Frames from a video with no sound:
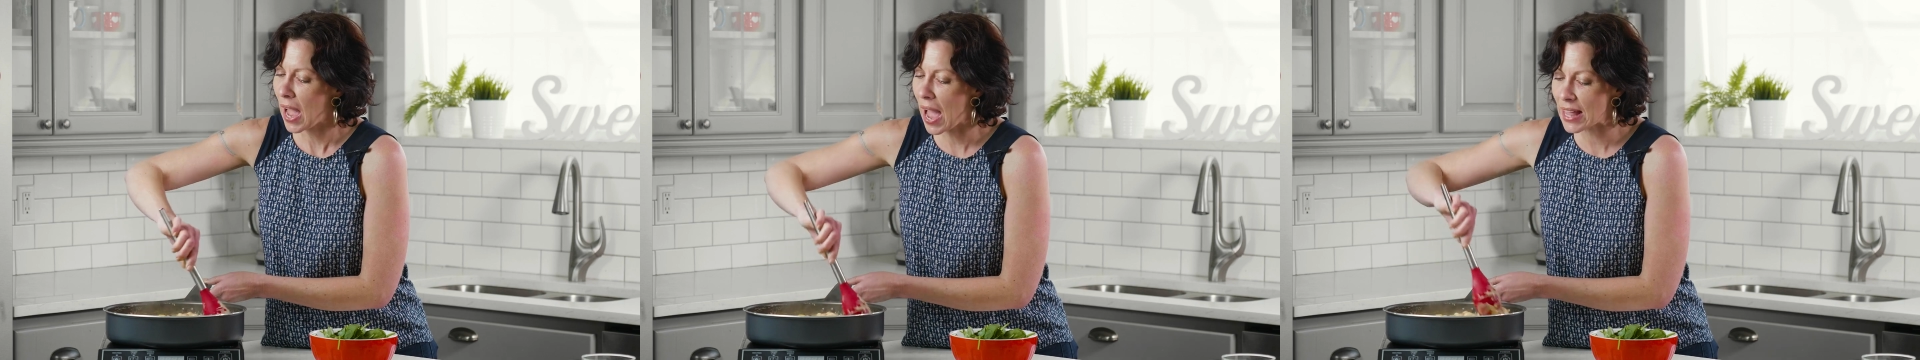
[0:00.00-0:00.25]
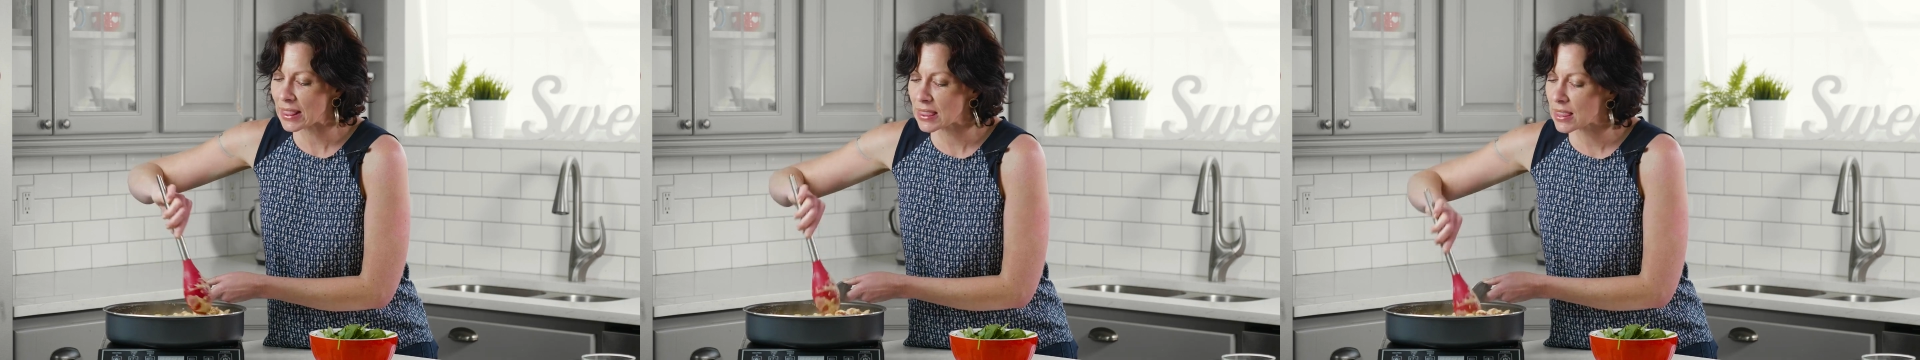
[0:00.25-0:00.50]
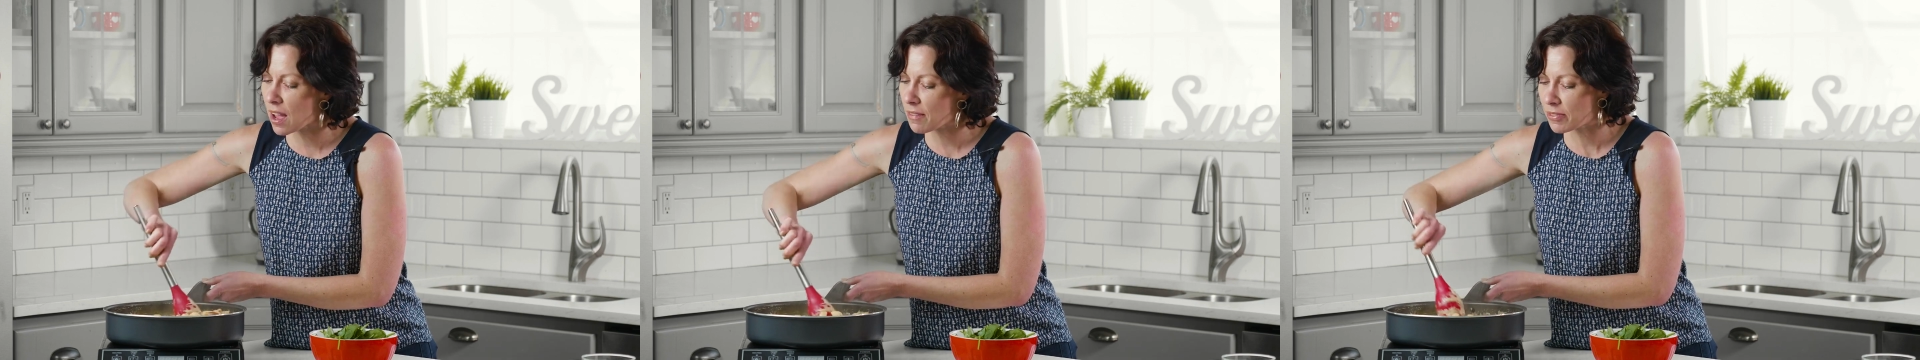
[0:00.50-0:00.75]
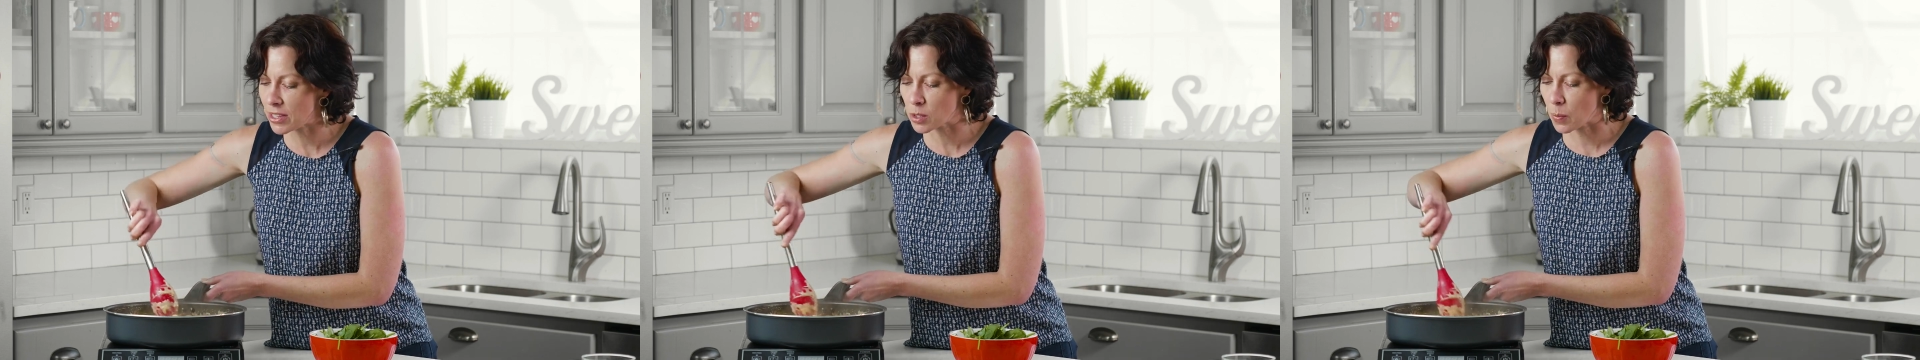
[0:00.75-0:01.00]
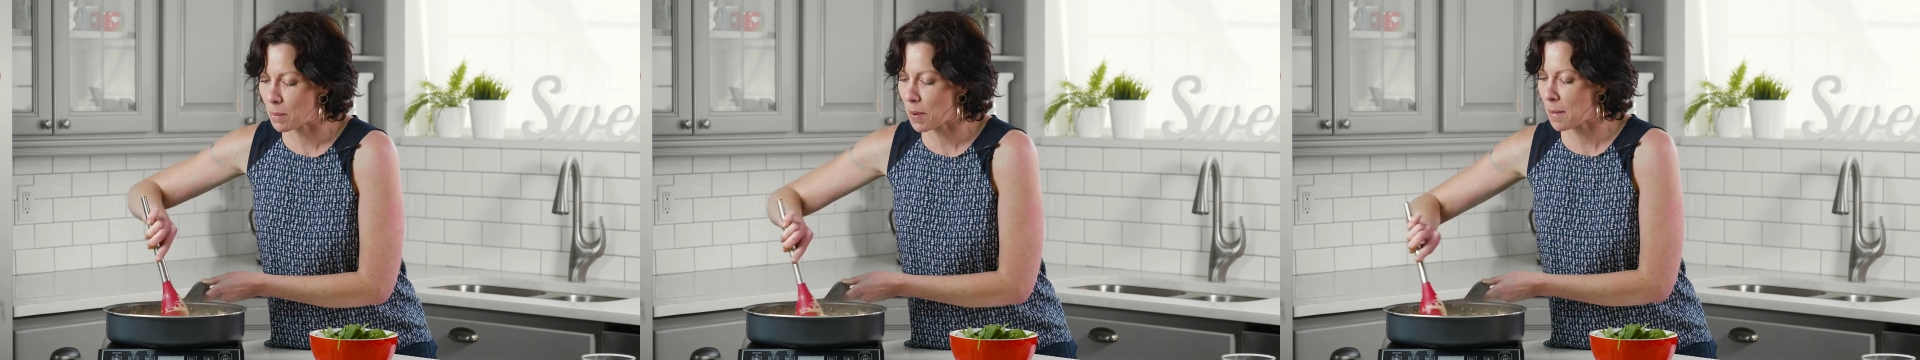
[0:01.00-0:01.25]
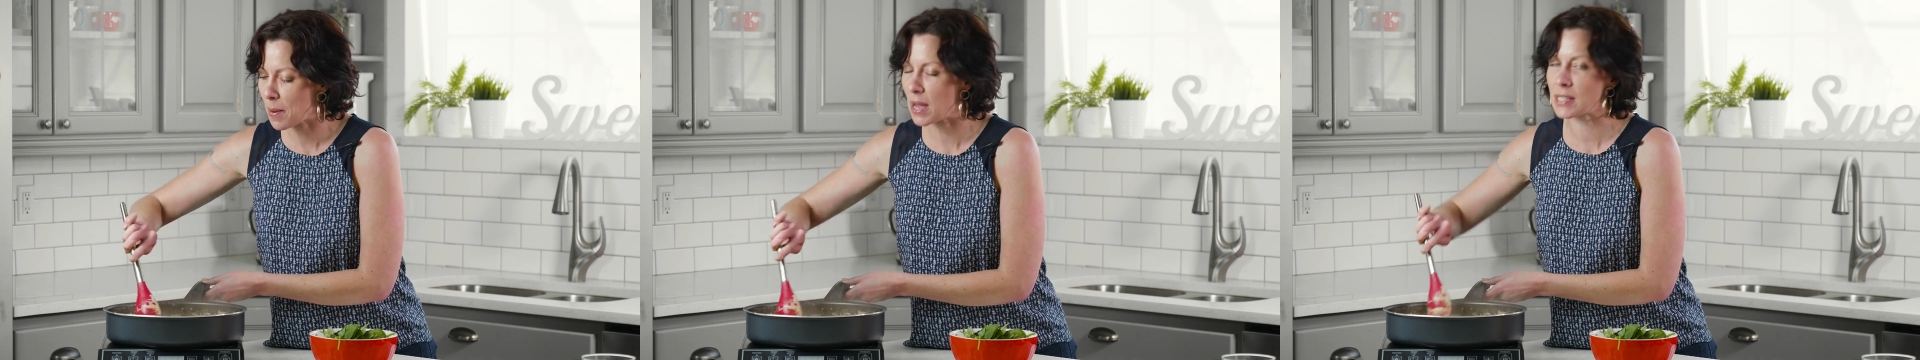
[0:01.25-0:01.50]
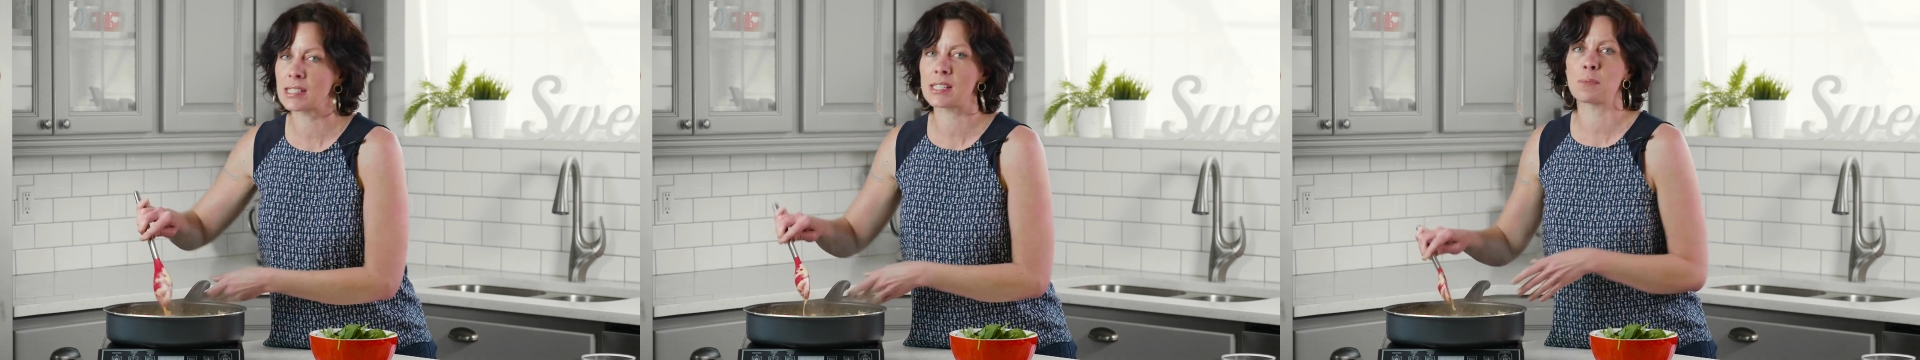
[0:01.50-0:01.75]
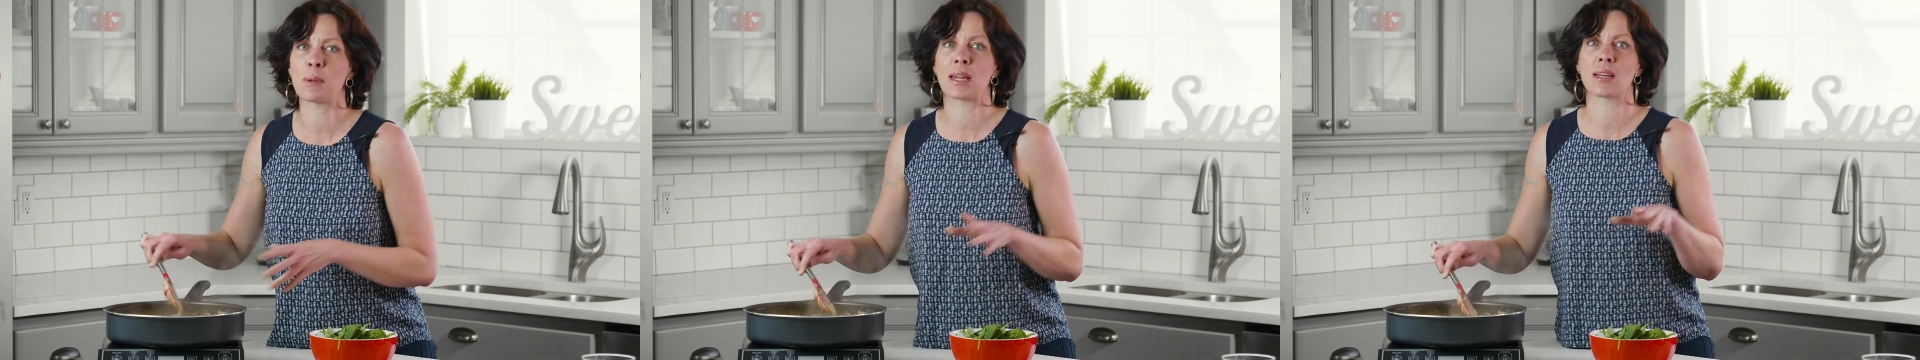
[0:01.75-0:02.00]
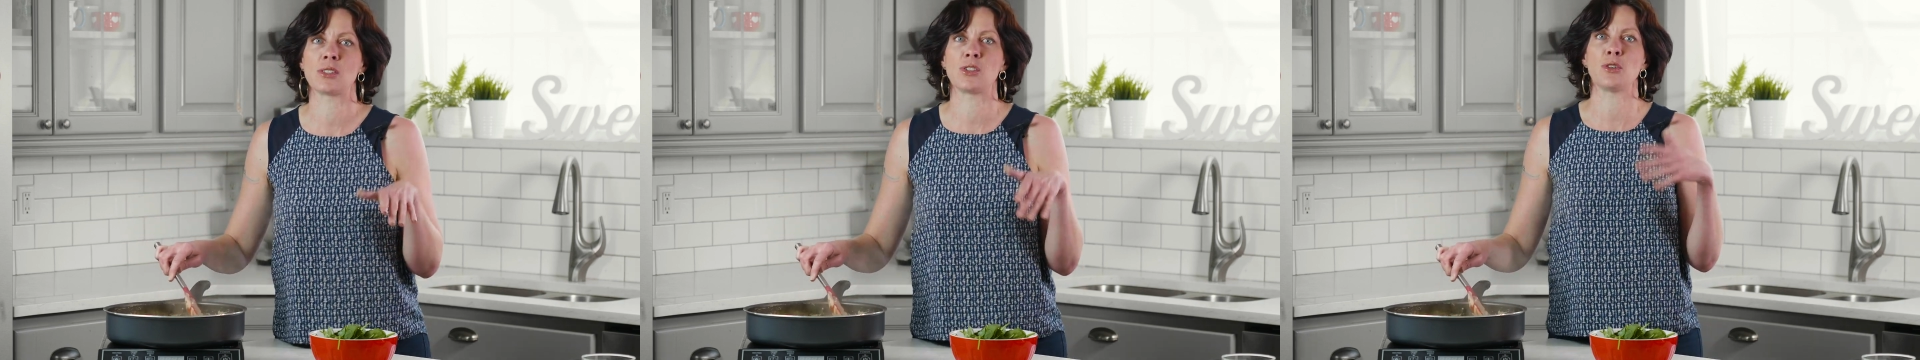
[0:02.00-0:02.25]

I love these one-pot pastas because